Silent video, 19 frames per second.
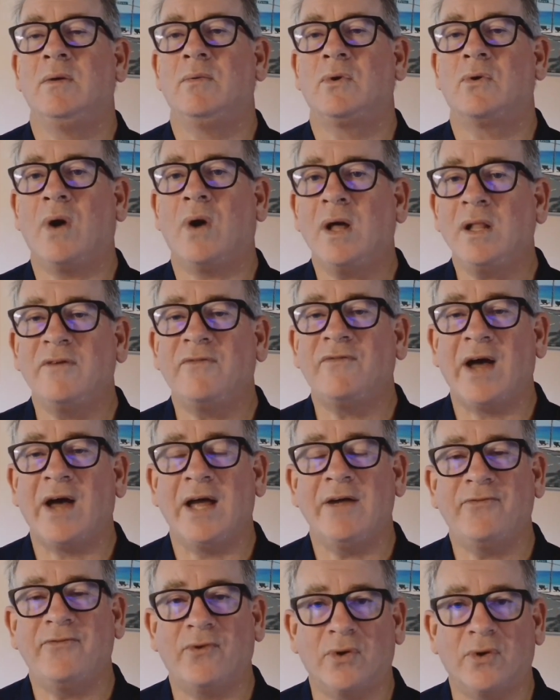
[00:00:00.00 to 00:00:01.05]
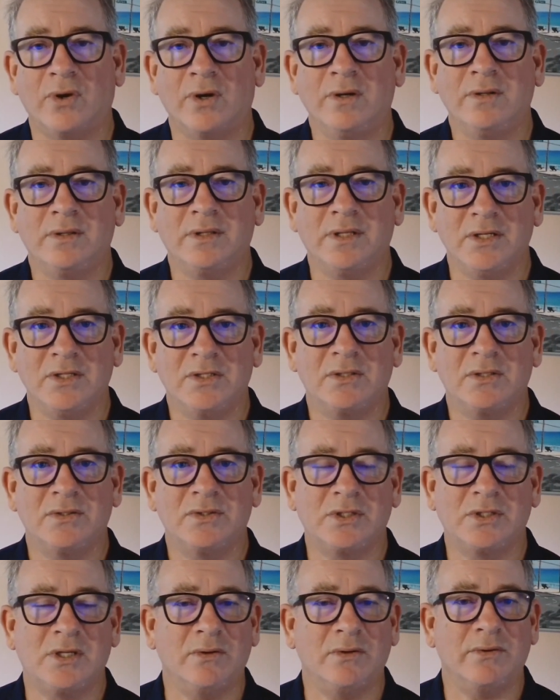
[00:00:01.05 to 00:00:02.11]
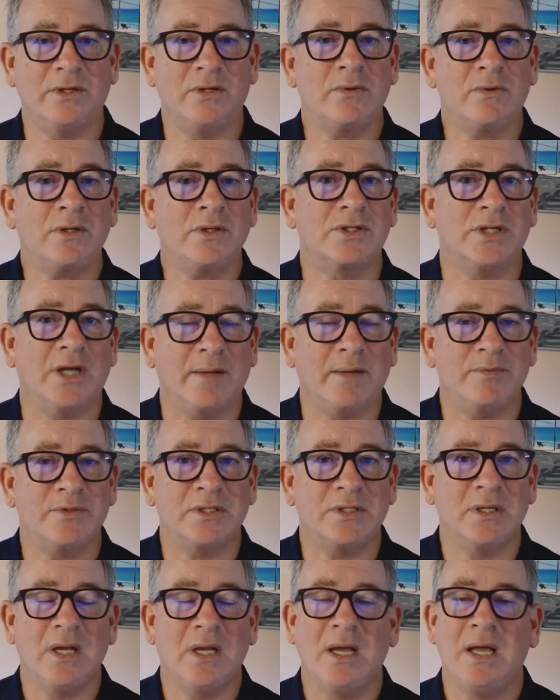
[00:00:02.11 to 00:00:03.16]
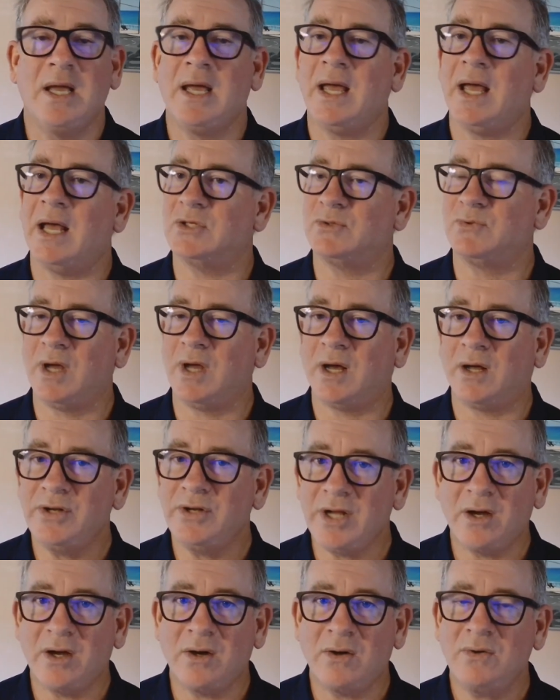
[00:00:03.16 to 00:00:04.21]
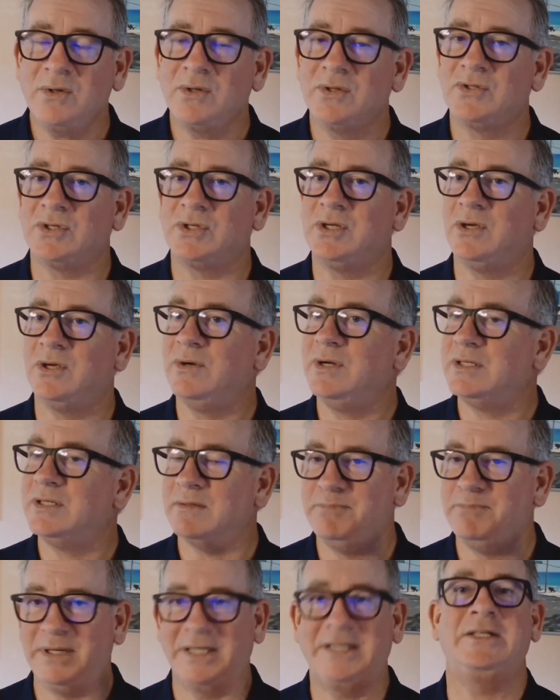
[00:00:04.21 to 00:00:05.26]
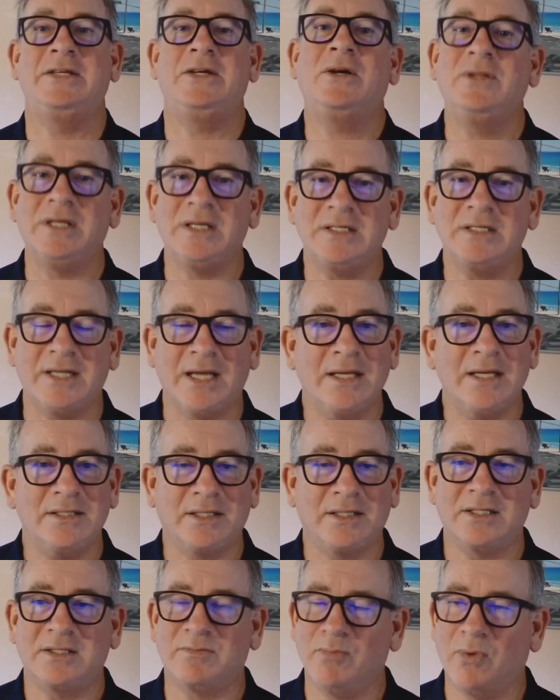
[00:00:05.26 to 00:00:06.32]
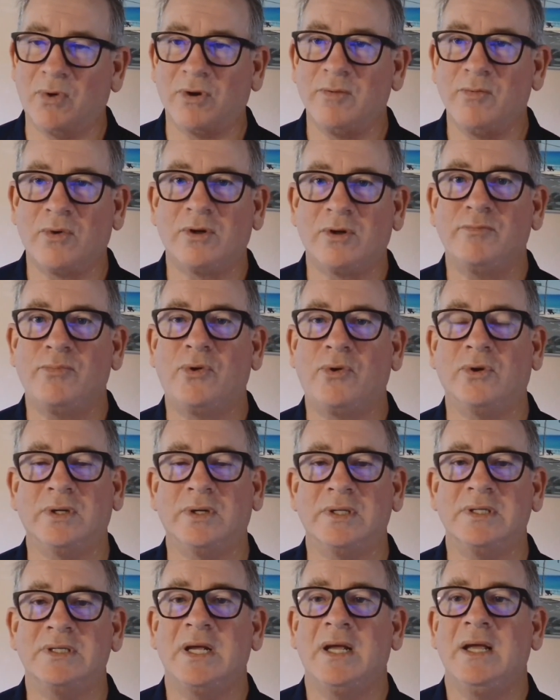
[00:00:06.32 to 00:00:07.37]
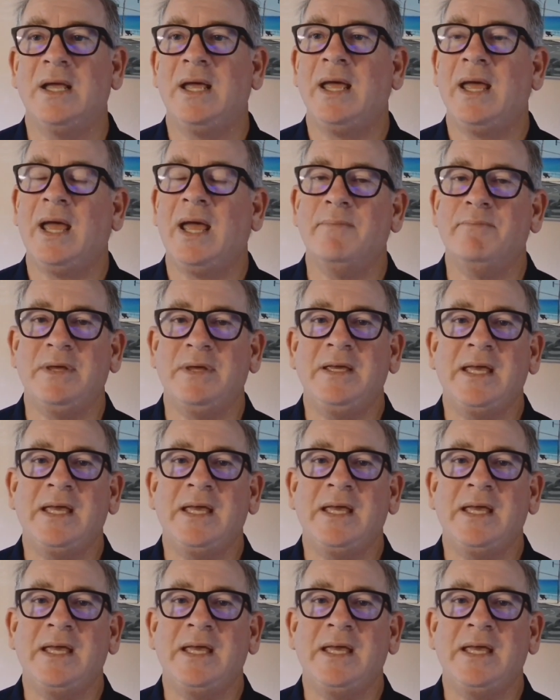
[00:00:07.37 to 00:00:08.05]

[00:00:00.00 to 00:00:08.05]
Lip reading: qualify for these security workshops. As we all know, security is a big deal these days. It gets more and more important. And being